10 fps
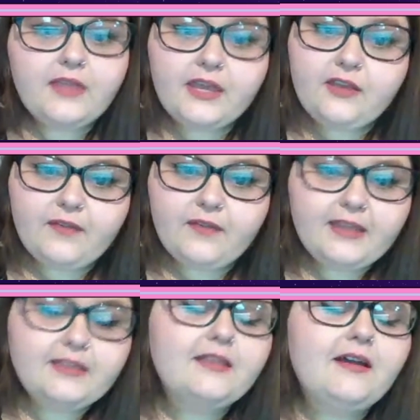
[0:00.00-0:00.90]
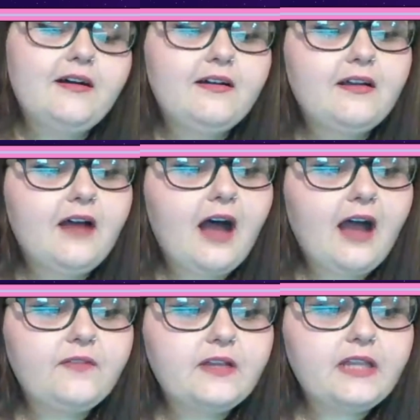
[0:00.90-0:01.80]
thank you, Faith.
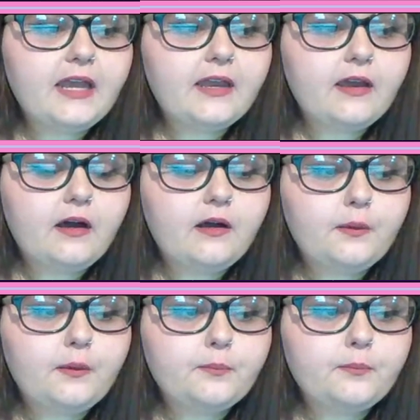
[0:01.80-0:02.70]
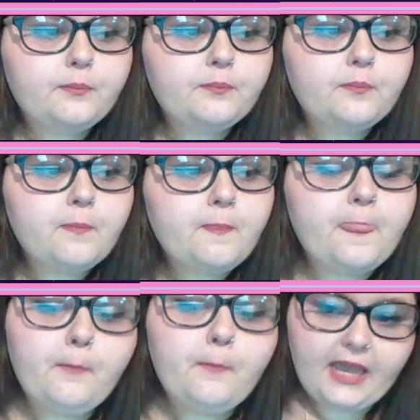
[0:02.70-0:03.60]
I feel like
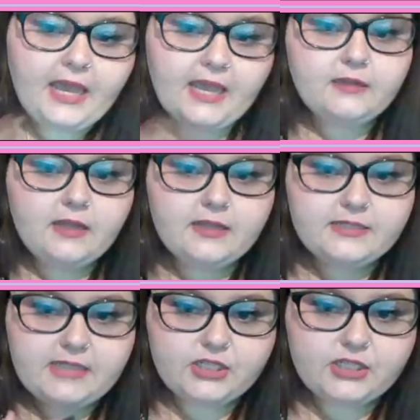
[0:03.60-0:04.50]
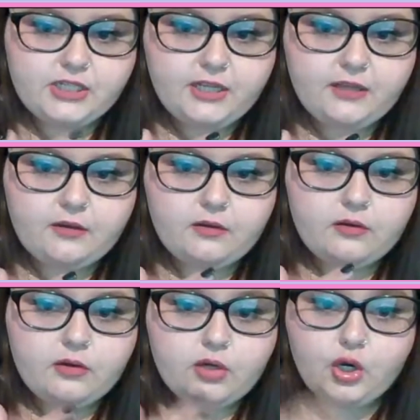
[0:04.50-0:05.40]
my aunt is actually
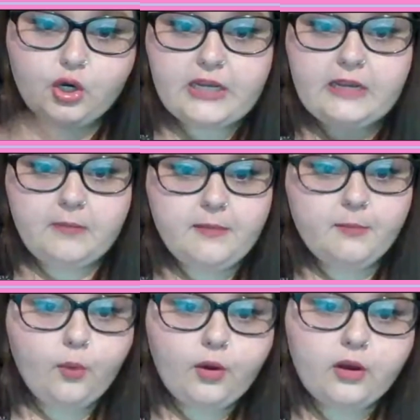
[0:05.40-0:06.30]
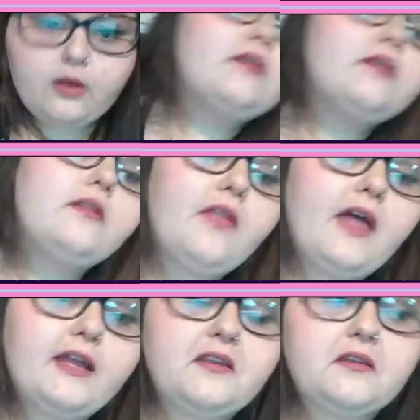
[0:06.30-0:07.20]
hurting me more
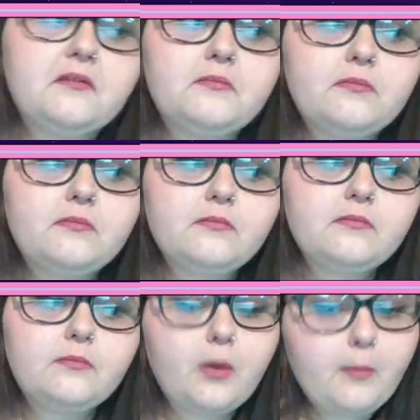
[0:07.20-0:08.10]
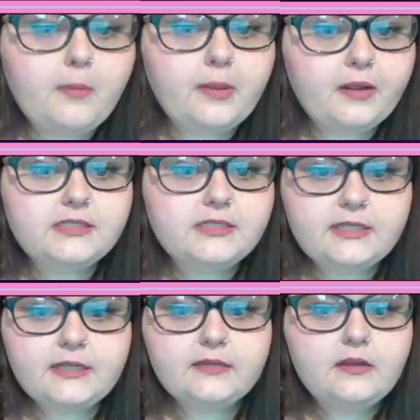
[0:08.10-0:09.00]
than what my parents
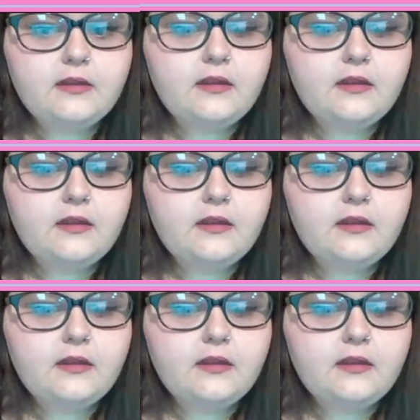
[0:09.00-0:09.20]
did.